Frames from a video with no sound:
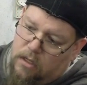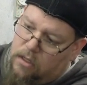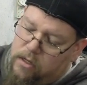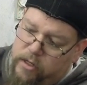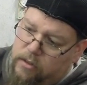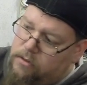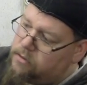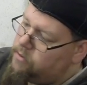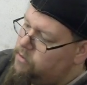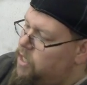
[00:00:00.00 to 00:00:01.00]
You know,
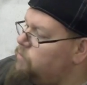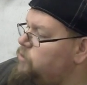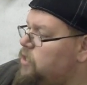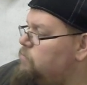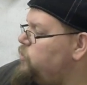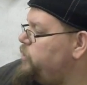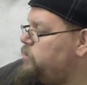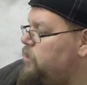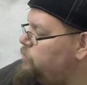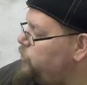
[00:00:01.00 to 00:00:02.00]
I'm I'm always
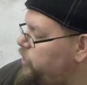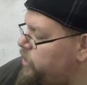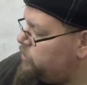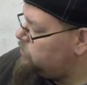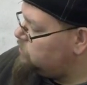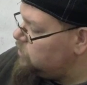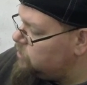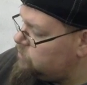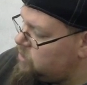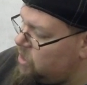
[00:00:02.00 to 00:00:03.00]
trying to put out you
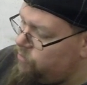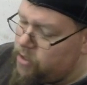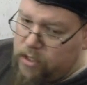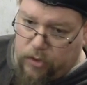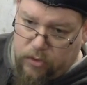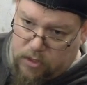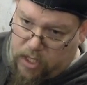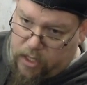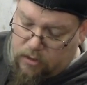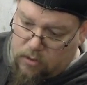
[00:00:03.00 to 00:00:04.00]
know tech videos and
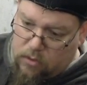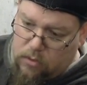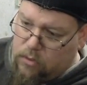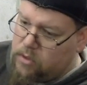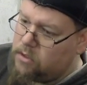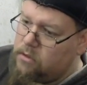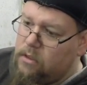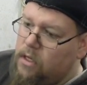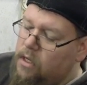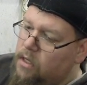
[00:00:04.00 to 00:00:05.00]
how tos and
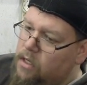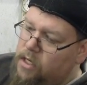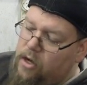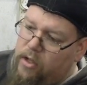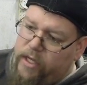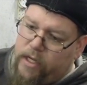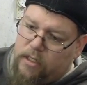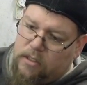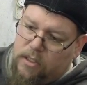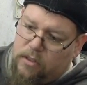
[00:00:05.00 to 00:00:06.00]
and all that kind
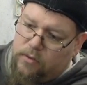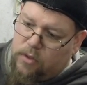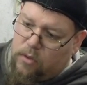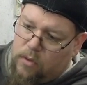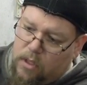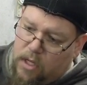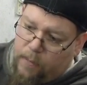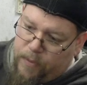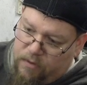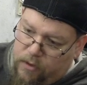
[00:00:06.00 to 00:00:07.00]
of stuff. So
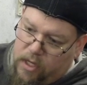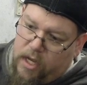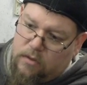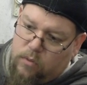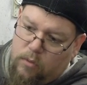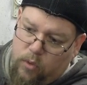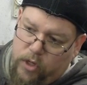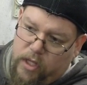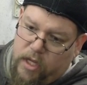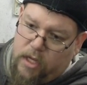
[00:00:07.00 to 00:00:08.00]
if you guys want more
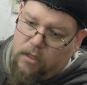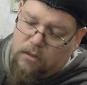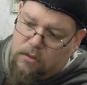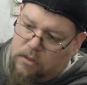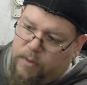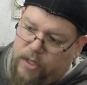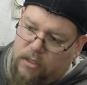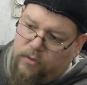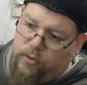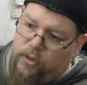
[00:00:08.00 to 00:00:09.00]
of that,
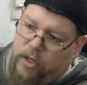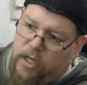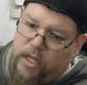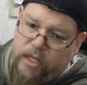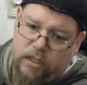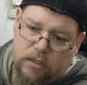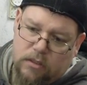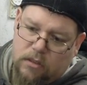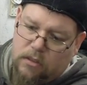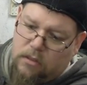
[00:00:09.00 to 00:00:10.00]
especially for
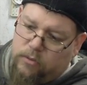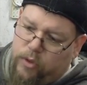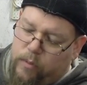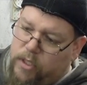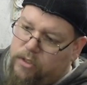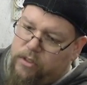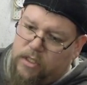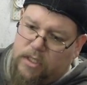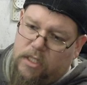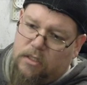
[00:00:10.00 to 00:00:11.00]
LS, uh, um, Trailblazer
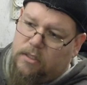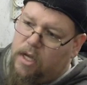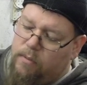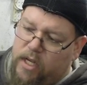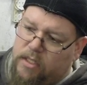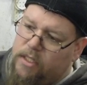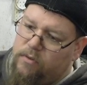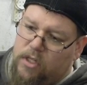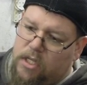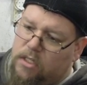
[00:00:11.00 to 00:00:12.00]
SS, Saab
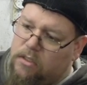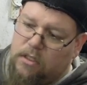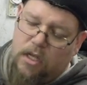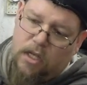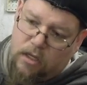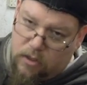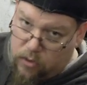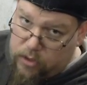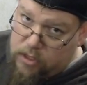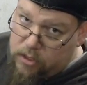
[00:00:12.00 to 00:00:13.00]
97X, and of
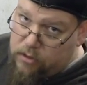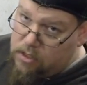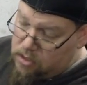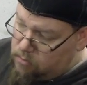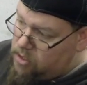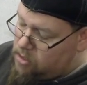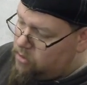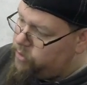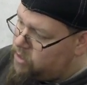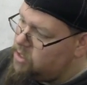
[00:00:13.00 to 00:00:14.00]
course the other GMT
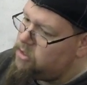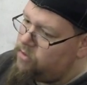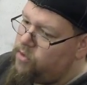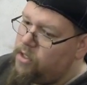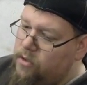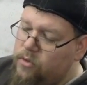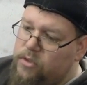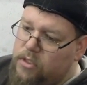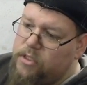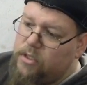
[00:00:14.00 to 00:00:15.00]
360
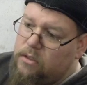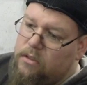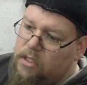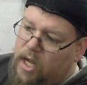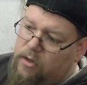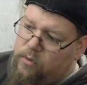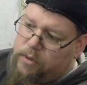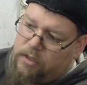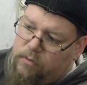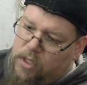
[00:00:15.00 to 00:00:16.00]
vehicles, you know, a lot of them
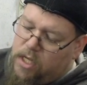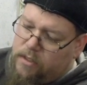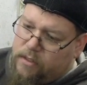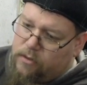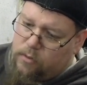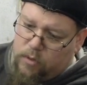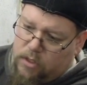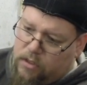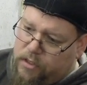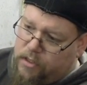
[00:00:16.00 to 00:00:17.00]
have V8s in them,
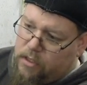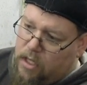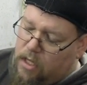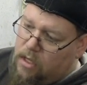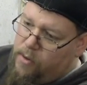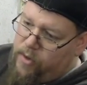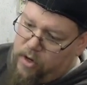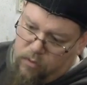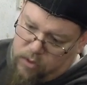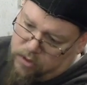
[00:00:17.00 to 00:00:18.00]
and uh,
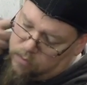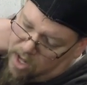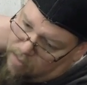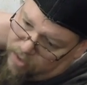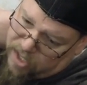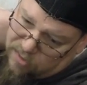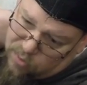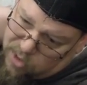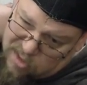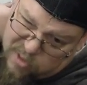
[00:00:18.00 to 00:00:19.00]
every once in a while I might
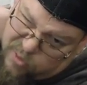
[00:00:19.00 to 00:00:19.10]
even work on a